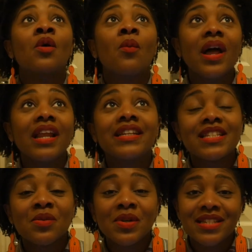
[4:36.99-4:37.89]
While
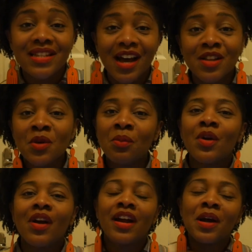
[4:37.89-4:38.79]
Adaeze was in the house,
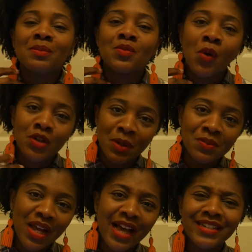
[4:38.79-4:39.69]
Obiora walks
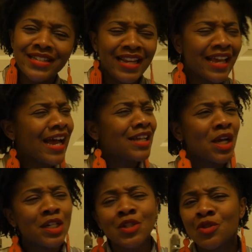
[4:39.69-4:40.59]
up to her and is like,
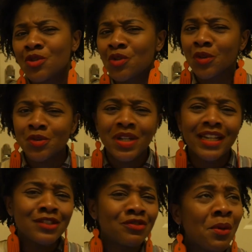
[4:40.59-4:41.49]
I need you to talk to
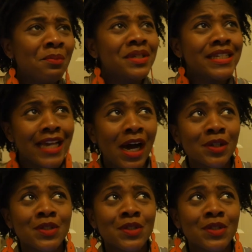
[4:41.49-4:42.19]
daddy for me now.